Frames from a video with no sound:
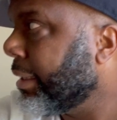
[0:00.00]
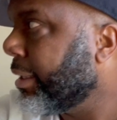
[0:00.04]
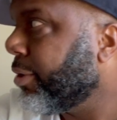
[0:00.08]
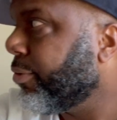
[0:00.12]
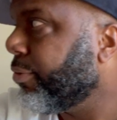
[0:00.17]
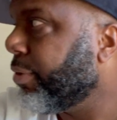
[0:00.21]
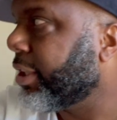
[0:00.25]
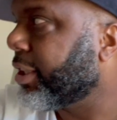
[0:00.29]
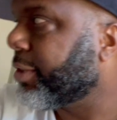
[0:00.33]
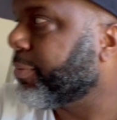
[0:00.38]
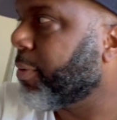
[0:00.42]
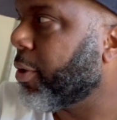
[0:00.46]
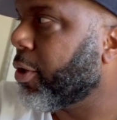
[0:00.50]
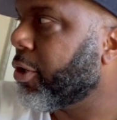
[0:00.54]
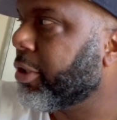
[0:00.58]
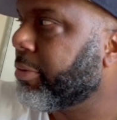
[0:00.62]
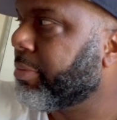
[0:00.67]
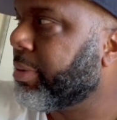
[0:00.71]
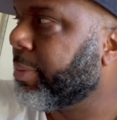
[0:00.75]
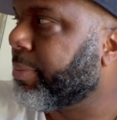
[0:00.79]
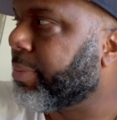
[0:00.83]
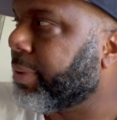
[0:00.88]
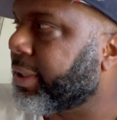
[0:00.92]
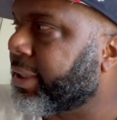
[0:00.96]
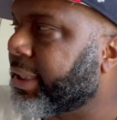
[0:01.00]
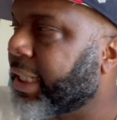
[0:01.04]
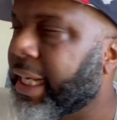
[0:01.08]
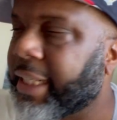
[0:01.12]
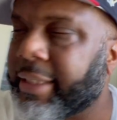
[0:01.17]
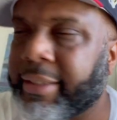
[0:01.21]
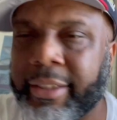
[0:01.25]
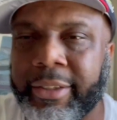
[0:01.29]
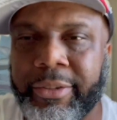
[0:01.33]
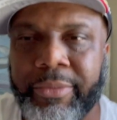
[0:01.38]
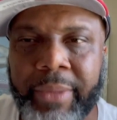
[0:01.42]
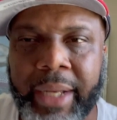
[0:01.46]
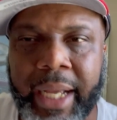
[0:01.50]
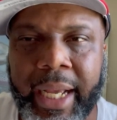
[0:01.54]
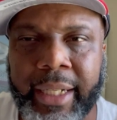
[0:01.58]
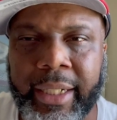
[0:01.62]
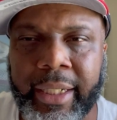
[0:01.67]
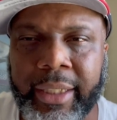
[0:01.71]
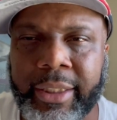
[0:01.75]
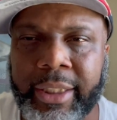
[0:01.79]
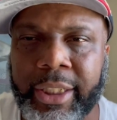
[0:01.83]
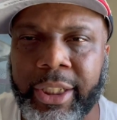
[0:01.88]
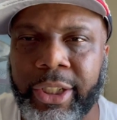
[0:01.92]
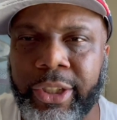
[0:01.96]
we're supposed to be protectors, man,
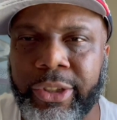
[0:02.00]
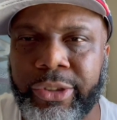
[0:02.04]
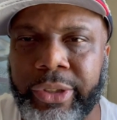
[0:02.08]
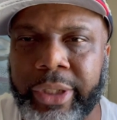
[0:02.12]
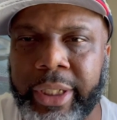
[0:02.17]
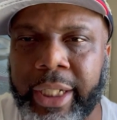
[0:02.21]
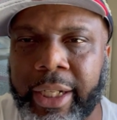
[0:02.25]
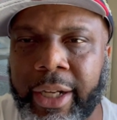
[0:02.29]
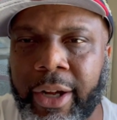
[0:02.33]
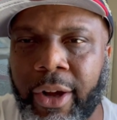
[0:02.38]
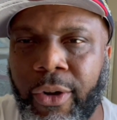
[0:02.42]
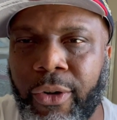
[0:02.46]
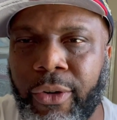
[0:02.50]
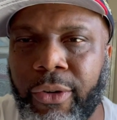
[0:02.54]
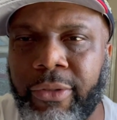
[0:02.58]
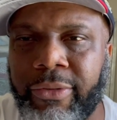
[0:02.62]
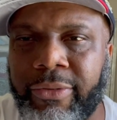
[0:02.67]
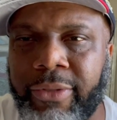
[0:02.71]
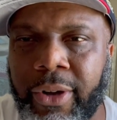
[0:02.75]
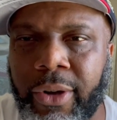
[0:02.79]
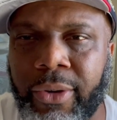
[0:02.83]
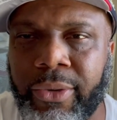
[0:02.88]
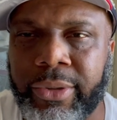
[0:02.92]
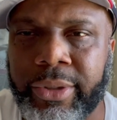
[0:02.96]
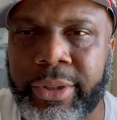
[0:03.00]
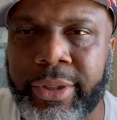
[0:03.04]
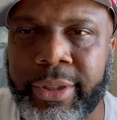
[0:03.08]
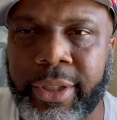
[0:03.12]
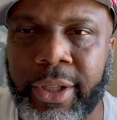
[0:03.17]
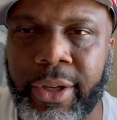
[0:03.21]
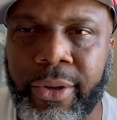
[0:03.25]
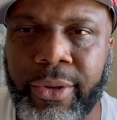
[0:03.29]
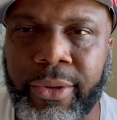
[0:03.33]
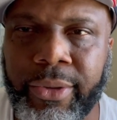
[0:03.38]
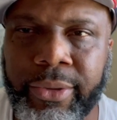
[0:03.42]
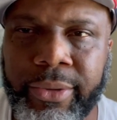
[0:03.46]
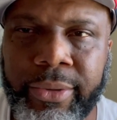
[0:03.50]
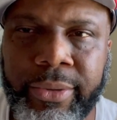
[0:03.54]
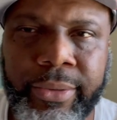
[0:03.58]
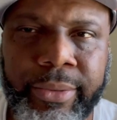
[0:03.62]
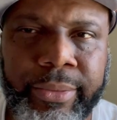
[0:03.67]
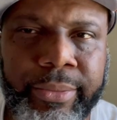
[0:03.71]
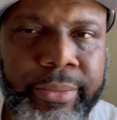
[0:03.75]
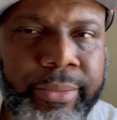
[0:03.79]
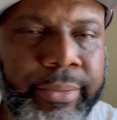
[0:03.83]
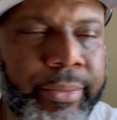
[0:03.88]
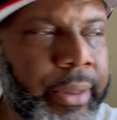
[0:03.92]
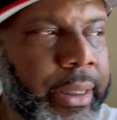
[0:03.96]
of children and old folks. So
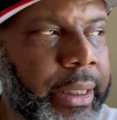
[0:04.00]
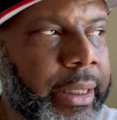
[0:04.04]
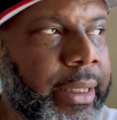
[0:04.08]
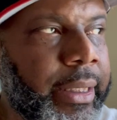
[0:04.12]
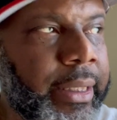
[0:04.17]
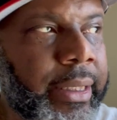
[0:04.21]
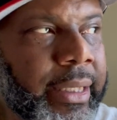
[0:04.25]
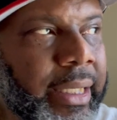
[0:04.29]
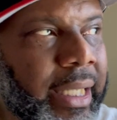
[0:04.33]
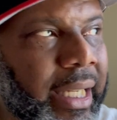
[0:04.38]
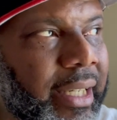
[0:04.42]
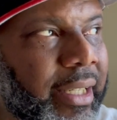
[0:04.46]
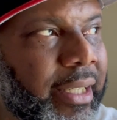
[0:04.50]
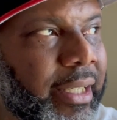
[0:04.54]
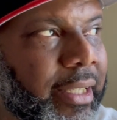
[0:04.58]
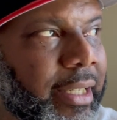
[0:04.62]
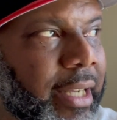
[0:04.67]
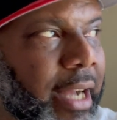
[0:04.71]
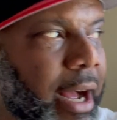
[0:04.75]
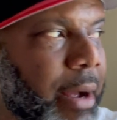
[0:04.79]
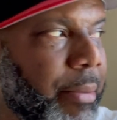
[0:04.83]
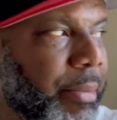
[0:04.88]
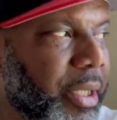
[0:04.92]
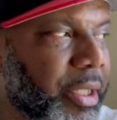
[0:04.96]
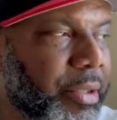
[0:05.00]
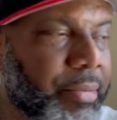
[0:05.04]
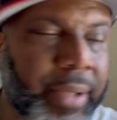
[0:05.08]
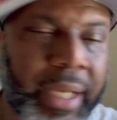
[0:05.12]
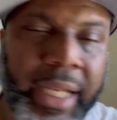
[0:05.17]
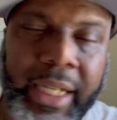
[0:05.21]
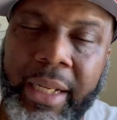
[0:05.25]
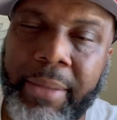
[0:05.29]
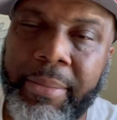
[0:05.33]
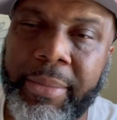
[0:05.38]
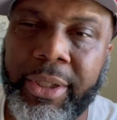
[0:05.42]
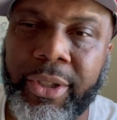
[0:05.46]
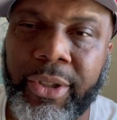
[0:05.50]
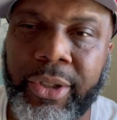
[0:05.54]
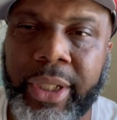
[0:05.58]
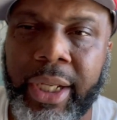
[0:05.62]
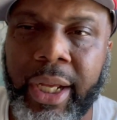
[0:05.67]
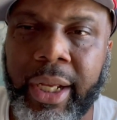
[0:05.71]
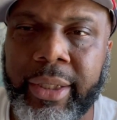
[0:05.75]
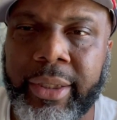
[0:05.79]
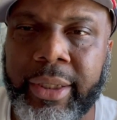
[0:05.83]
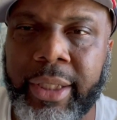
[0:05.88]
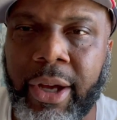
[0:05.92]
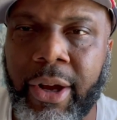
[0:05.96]
get in the comments, man. Let me know
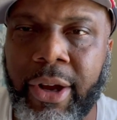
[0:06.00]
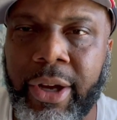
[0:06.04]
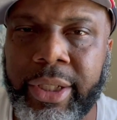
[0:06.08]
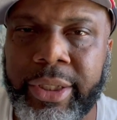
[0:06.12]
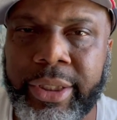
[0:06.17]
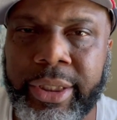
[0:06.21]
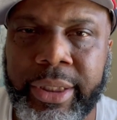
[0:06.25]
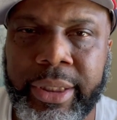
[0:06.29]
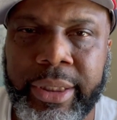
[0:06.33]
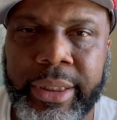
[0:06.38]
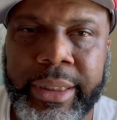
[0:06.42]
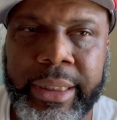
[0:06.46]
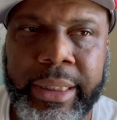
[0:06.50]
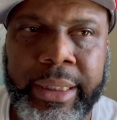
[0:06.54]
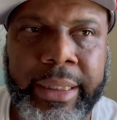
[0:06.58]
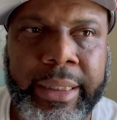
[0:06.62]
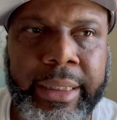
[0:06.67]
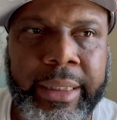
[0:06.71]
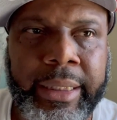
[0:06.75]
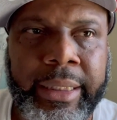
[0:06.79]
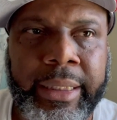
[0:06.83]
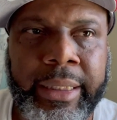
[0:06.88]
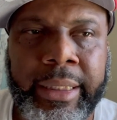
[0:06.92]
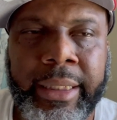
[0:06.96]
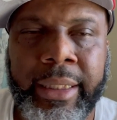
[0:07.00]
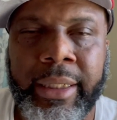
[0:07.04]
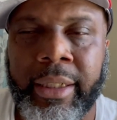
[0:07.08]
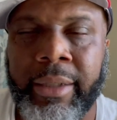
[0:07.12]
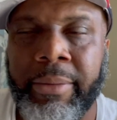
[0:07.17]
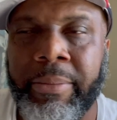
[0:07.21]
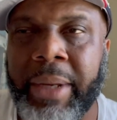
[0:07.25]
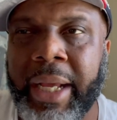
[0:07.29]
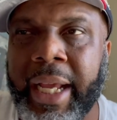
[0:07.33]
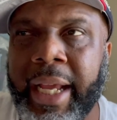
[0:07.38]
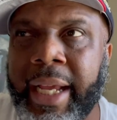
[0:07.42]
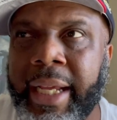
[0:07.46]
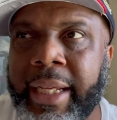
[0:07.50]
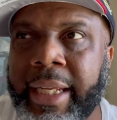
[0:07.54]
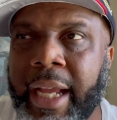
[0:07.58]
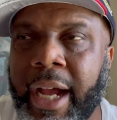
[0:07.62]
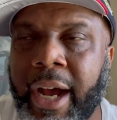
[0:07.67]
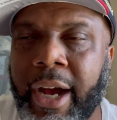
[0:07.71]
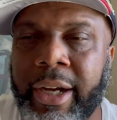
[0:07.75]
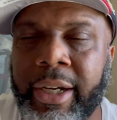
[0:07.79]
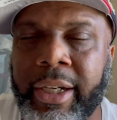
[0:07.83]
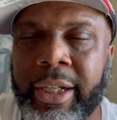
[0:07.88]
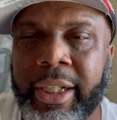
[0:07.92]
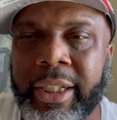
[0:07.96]
y'all thoughts. Man,
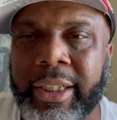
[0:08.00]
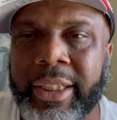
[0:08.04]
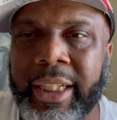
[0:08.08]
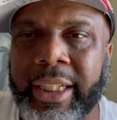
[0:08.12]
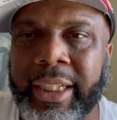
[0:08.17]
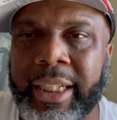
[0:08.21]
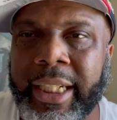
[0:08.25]
y'all hug your